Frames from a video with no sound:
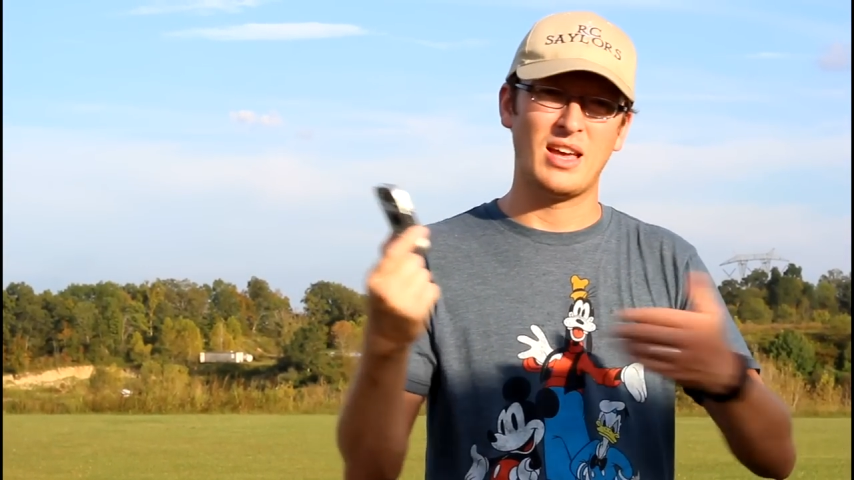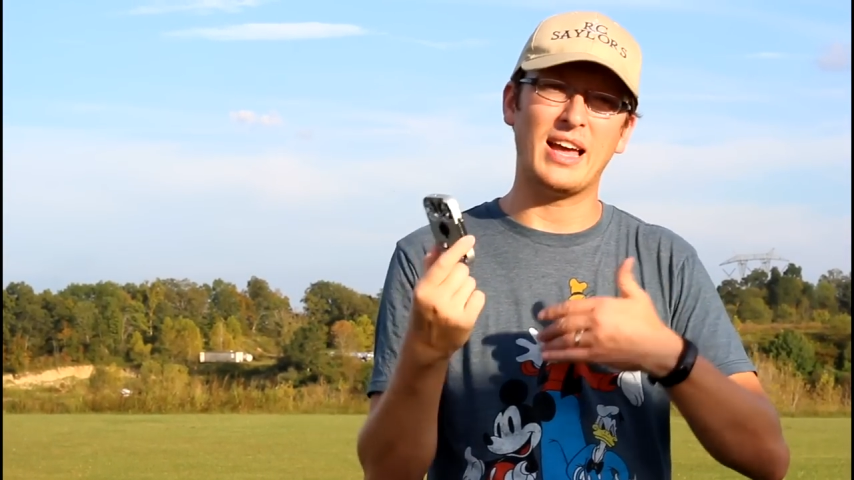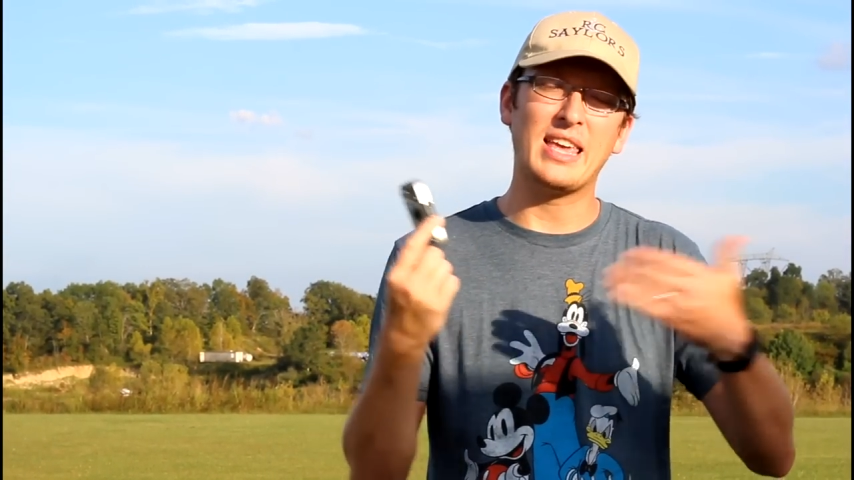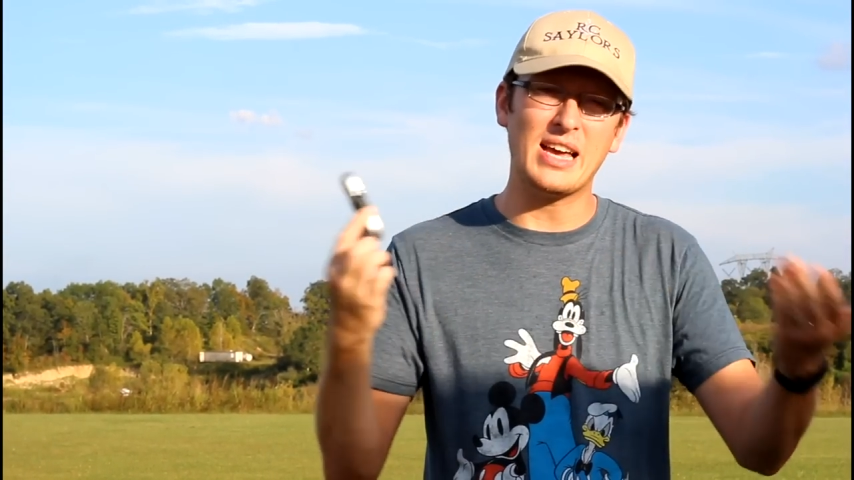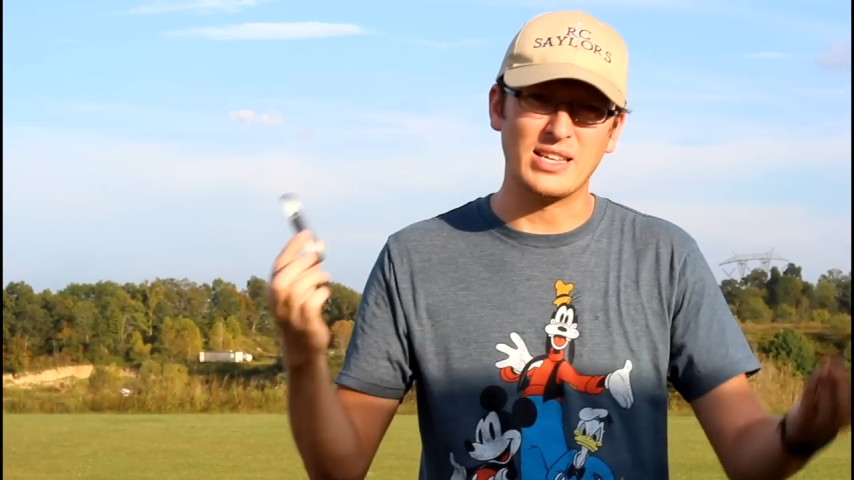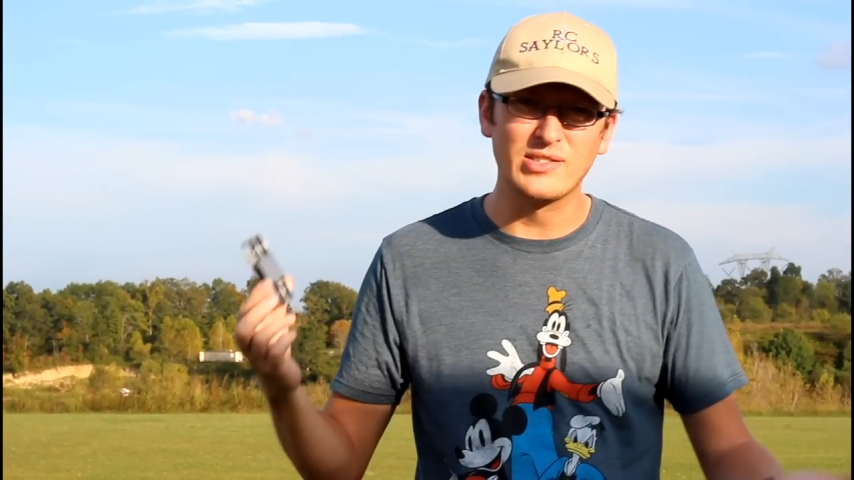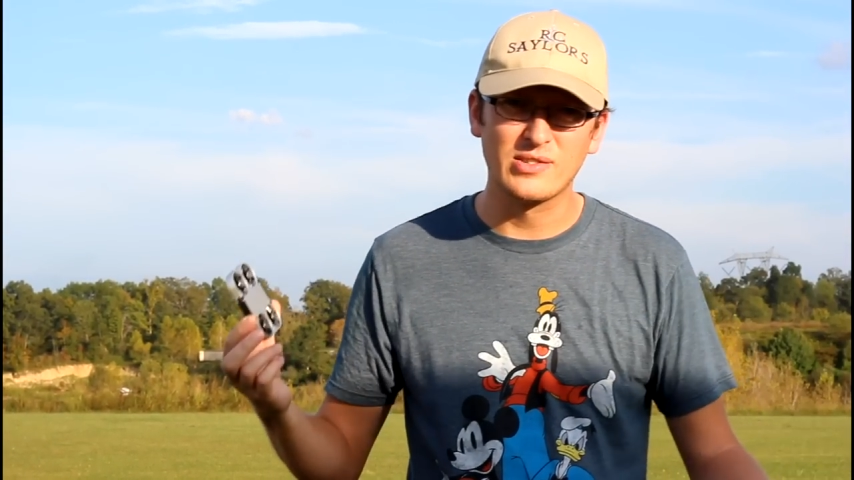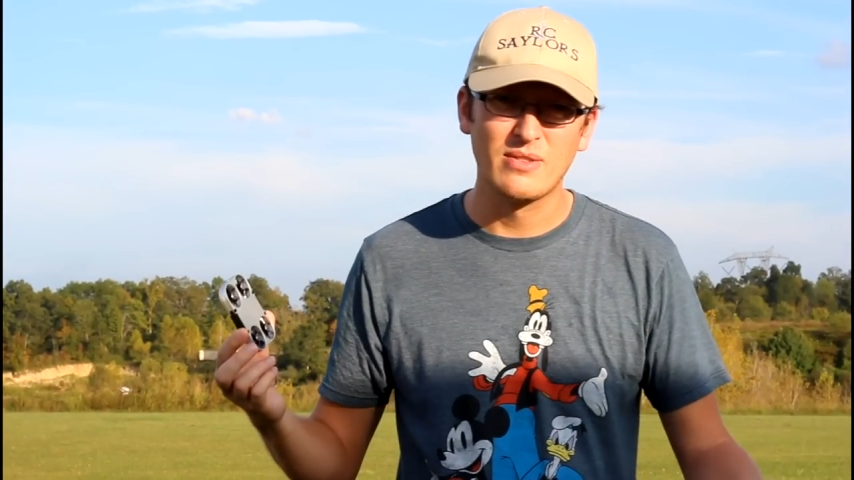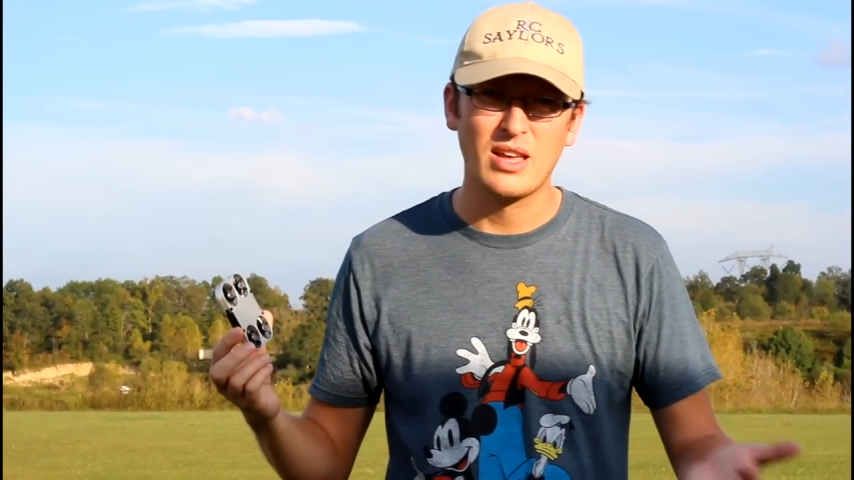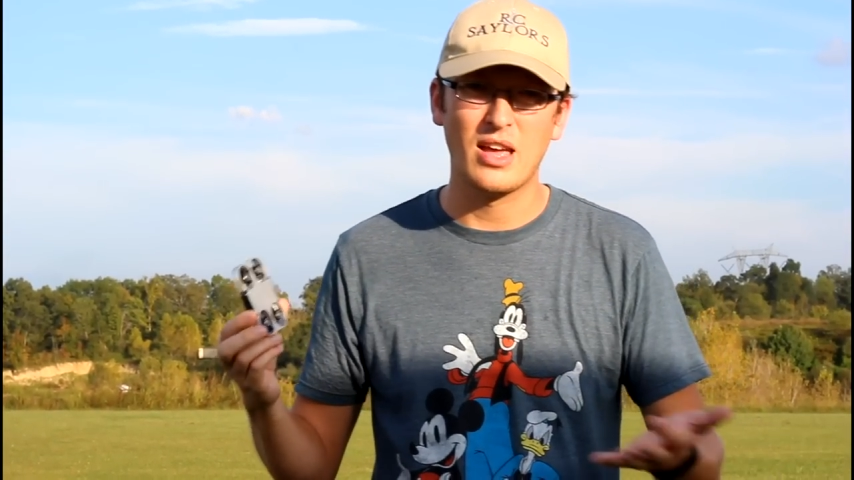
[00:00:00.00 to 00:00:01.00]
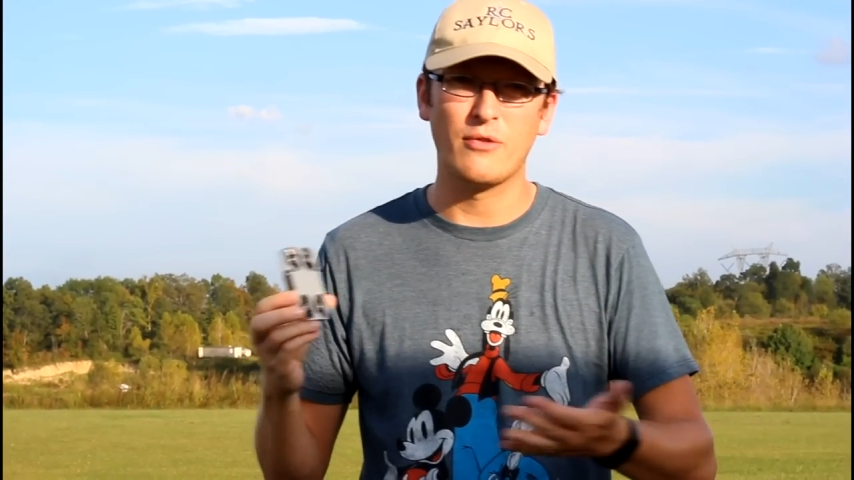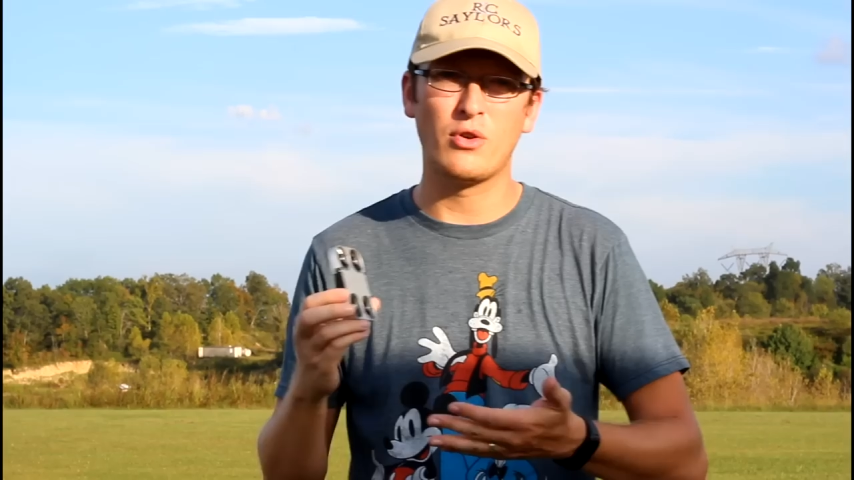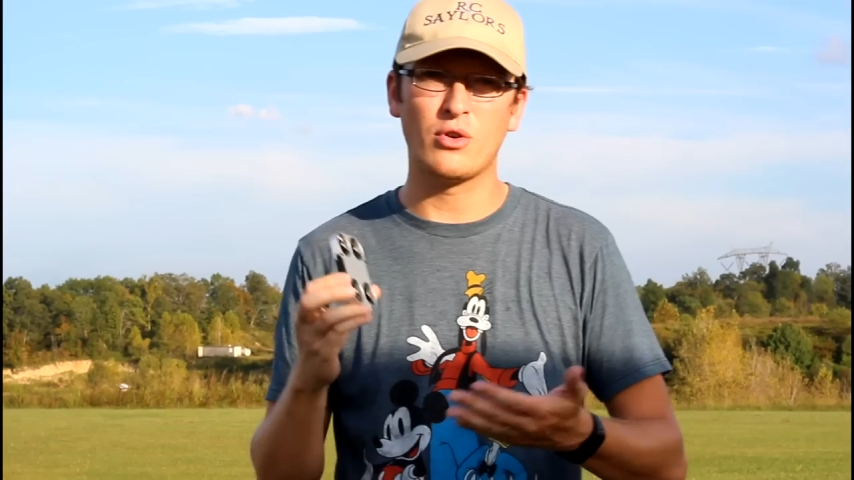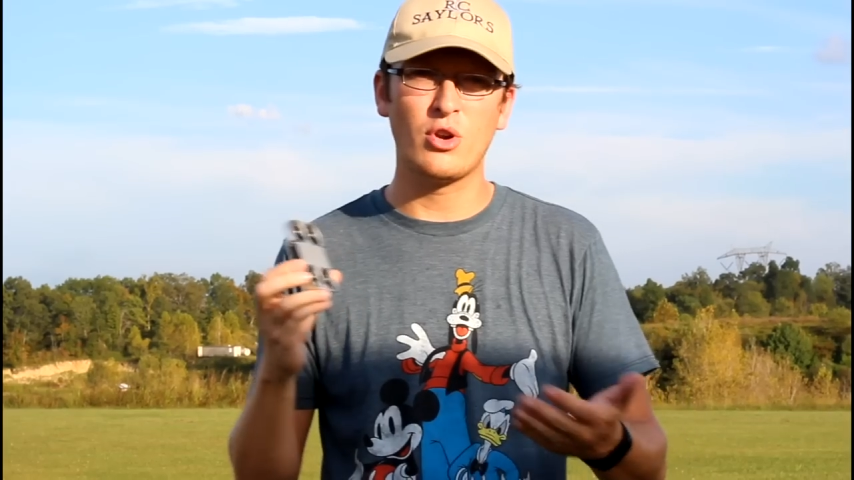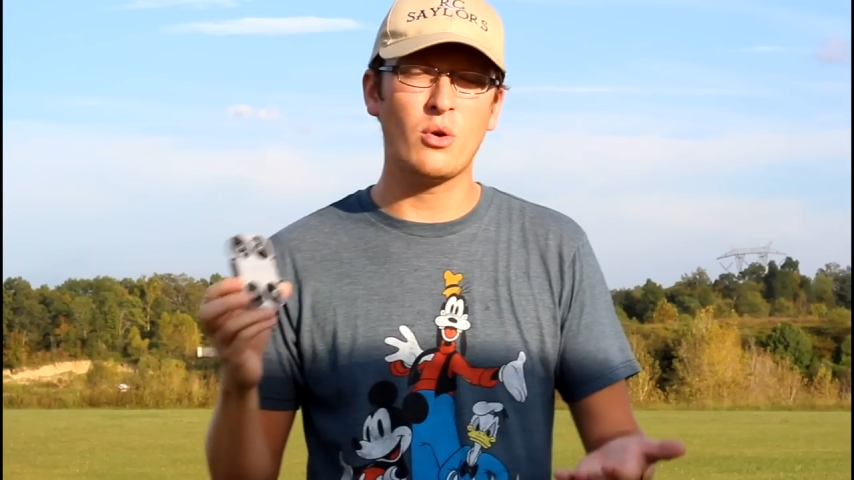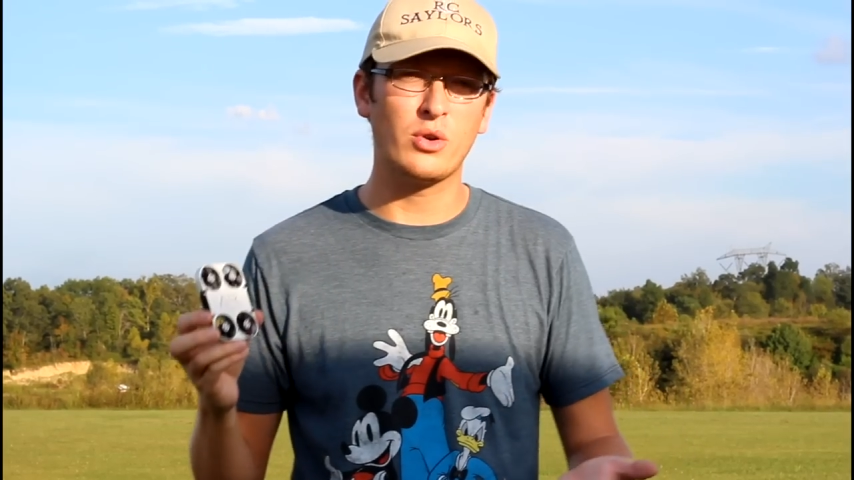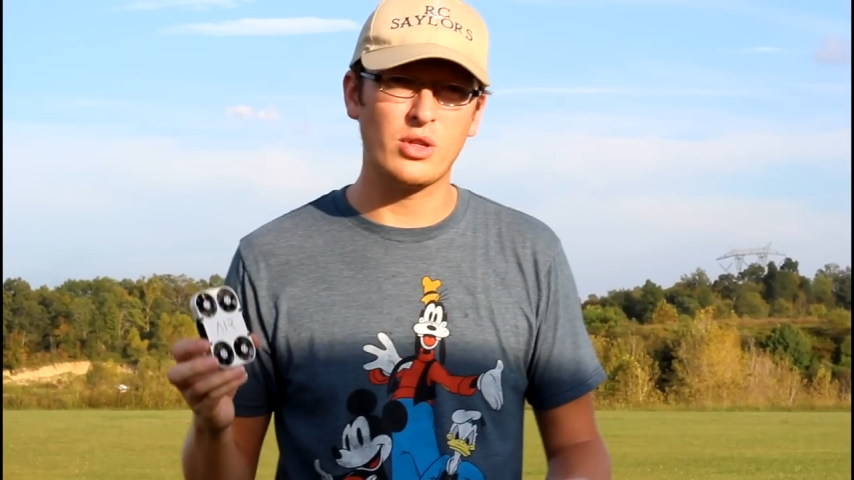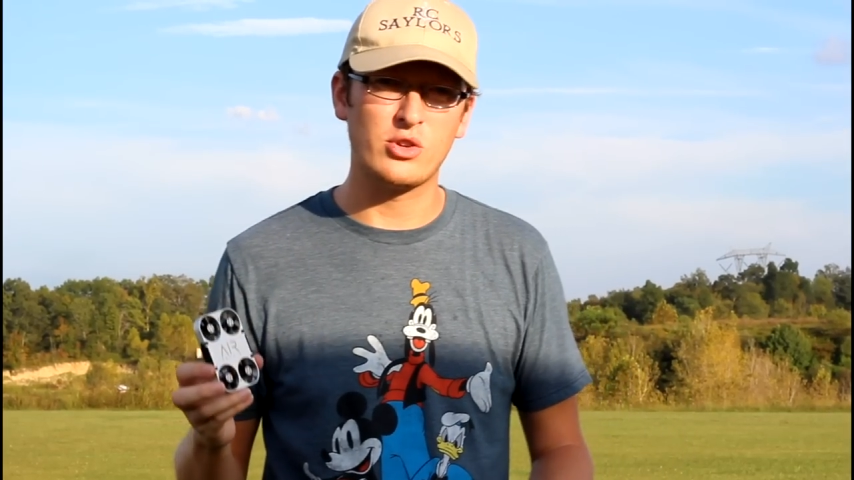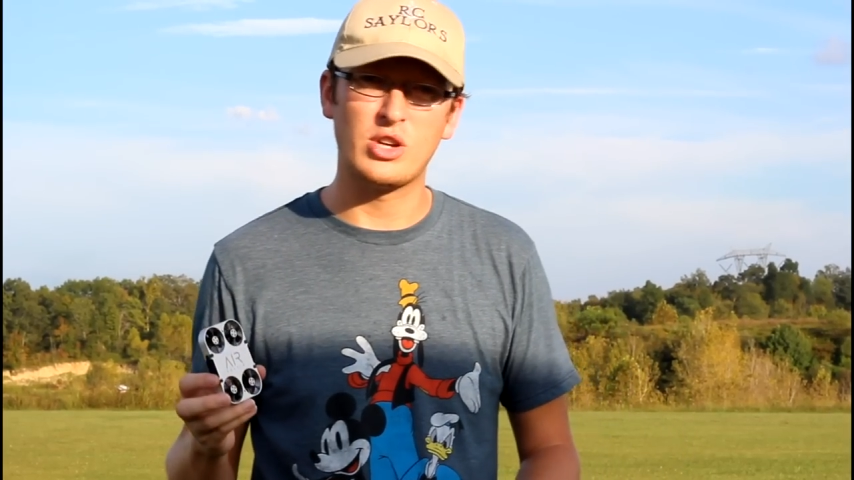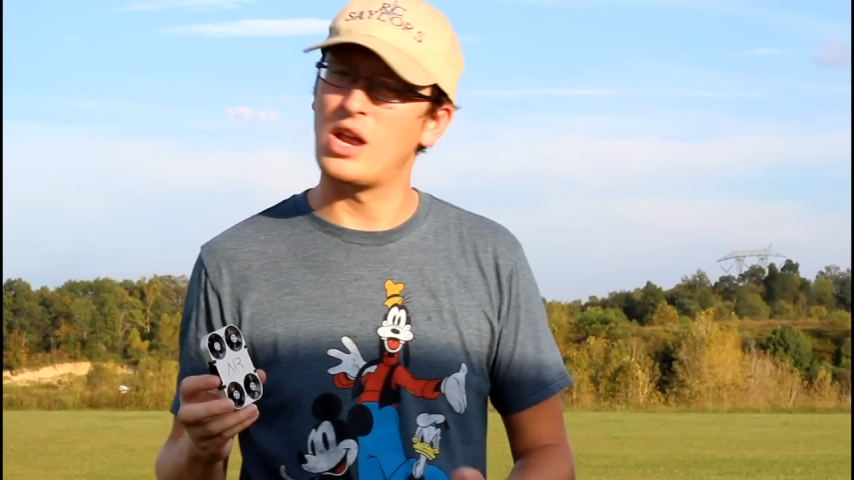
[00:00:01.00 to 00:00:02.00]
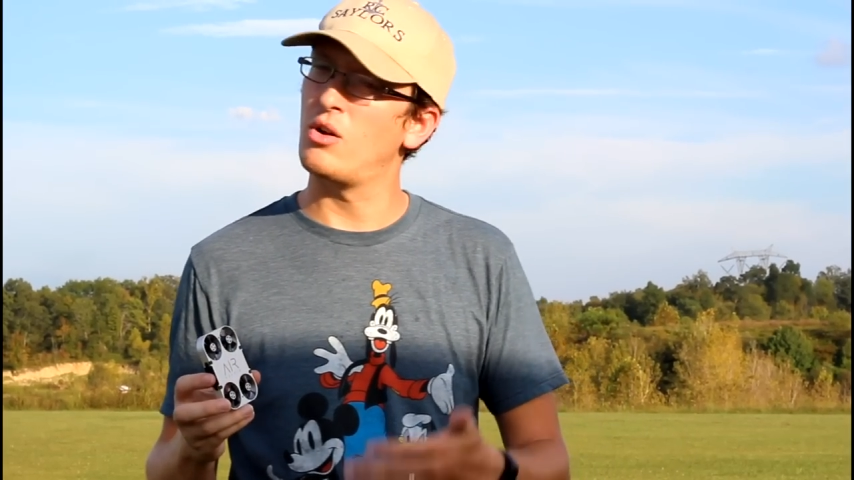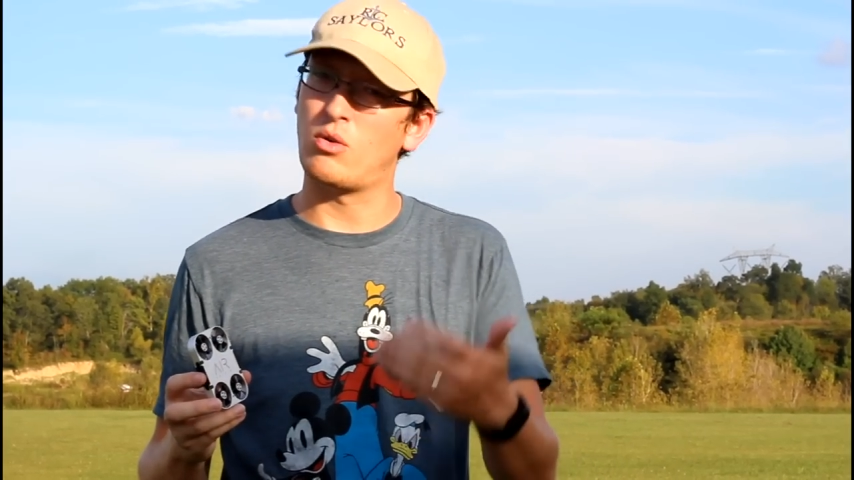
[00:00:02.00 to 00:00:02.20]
I guess if you're newer to the channel,